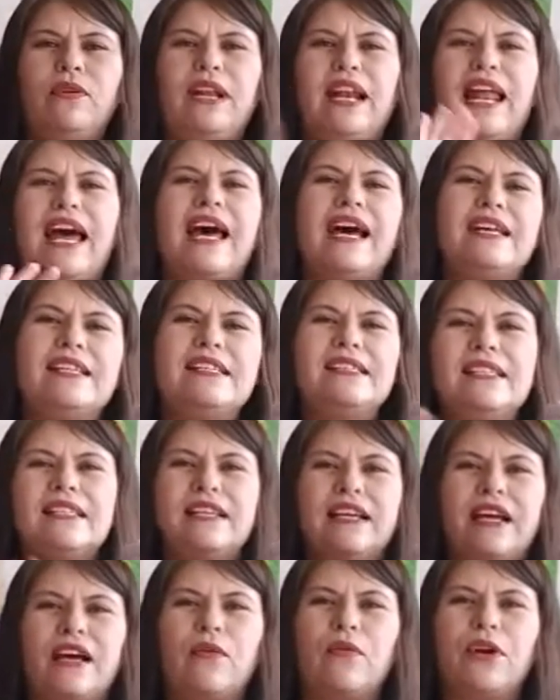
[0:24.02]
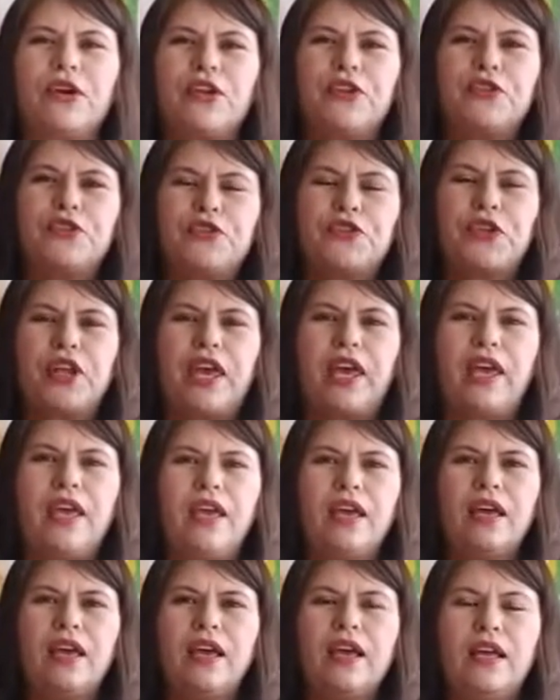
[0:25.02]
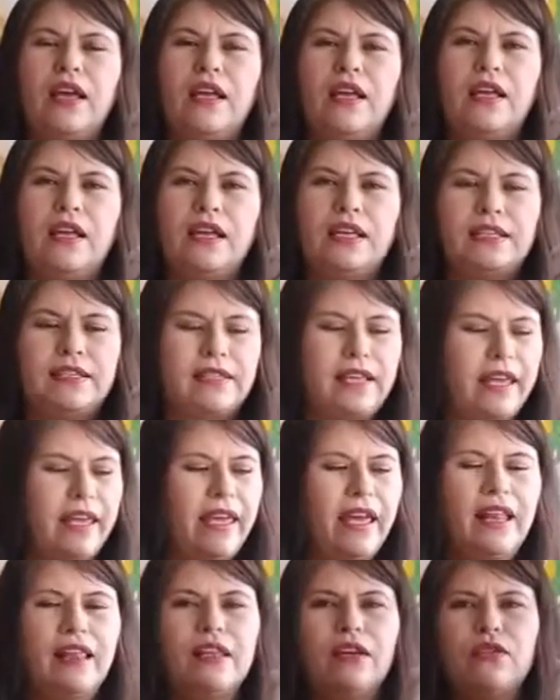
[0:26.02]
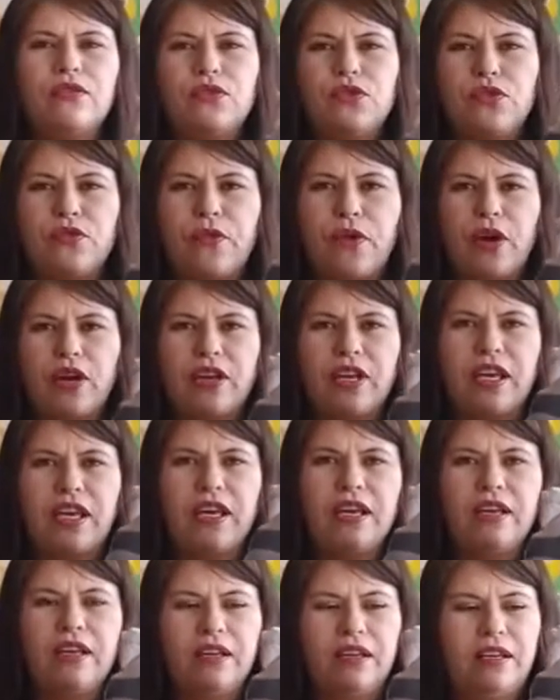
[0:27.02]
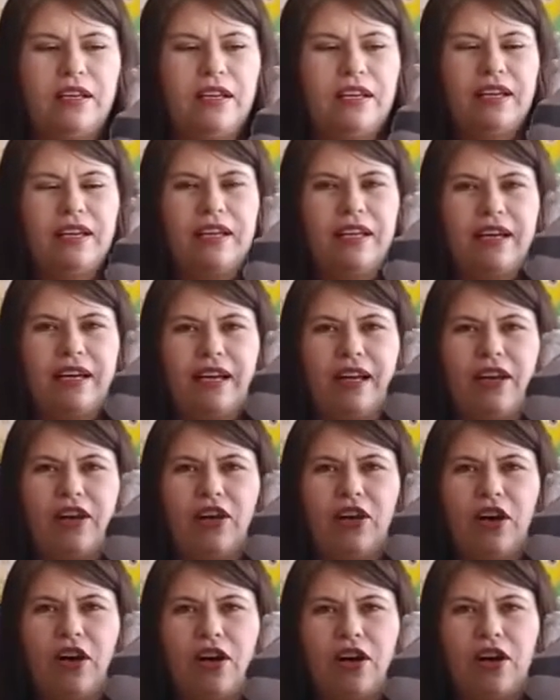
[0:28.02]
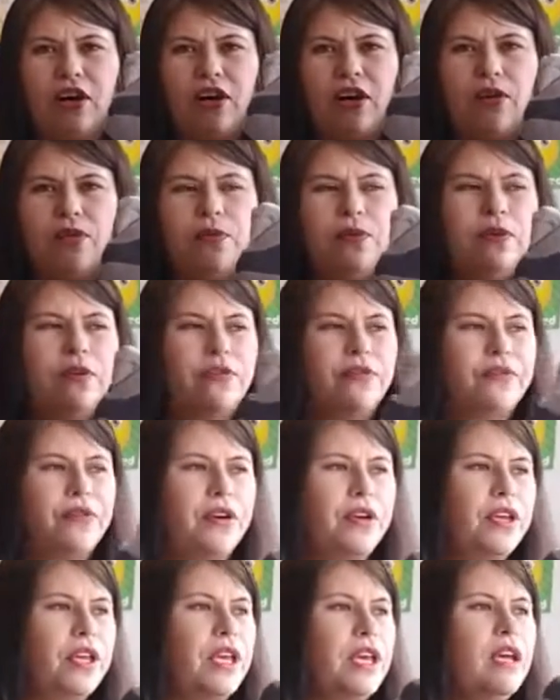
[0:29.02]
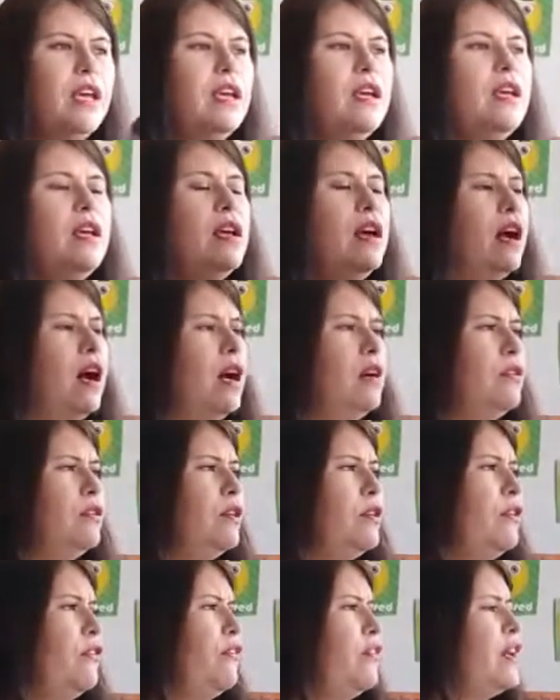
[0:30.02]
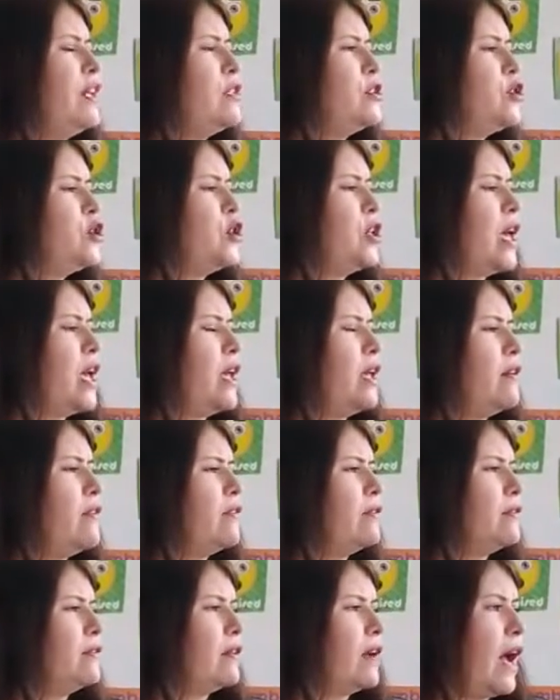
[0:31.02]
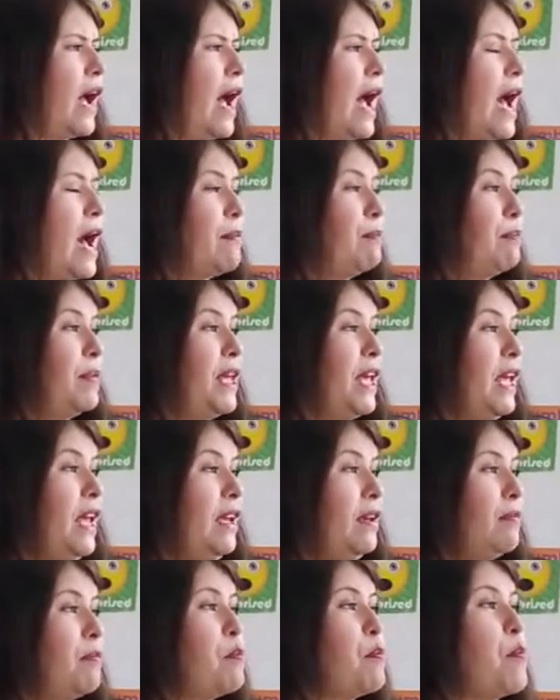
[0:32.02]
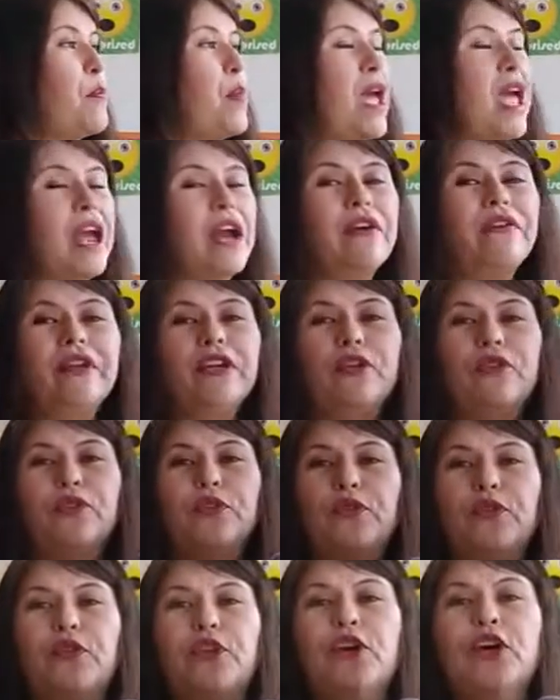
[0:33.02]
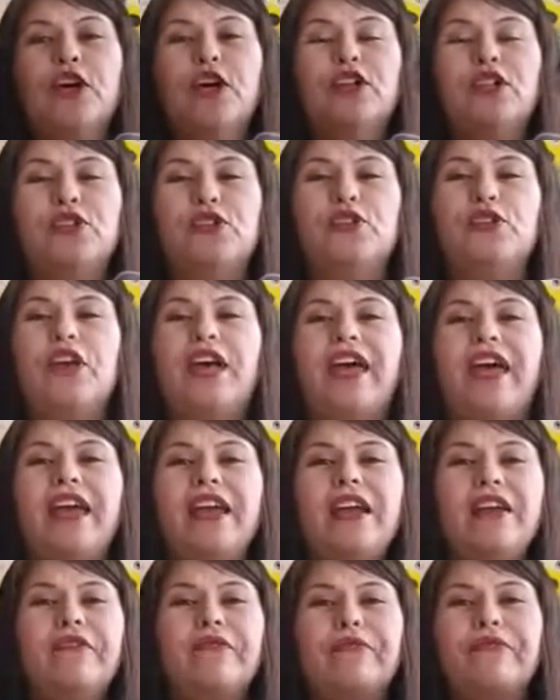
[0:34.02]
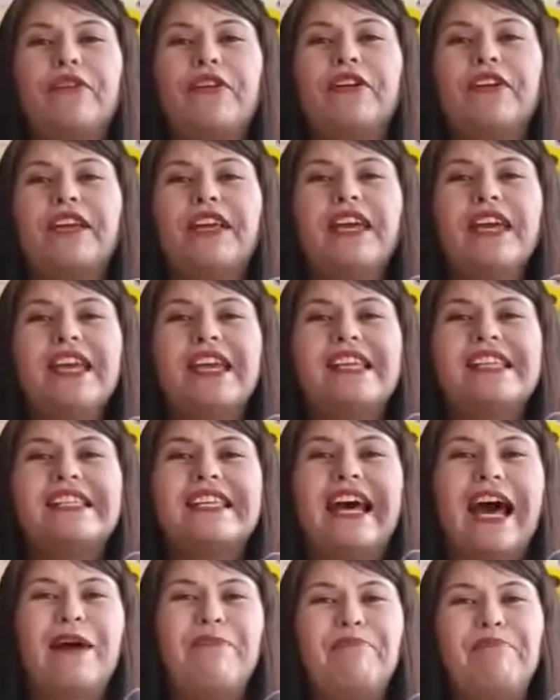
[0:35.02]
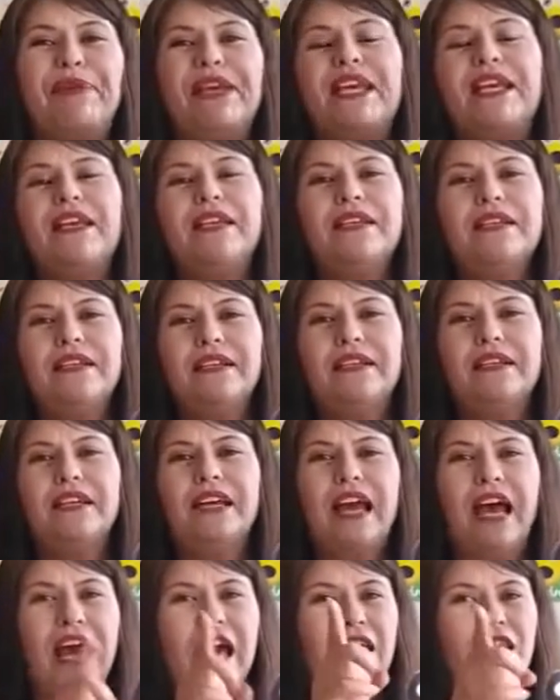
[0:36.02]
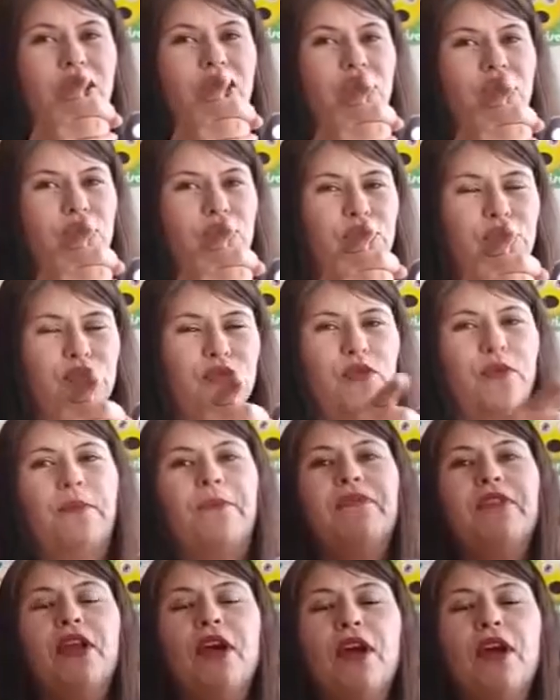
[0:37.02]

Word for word: Class, how are you today? Say hello to Rocky. Hello, Rocky. How do you feel today? Happy? Very good. Today, Rocky is happy. And you too.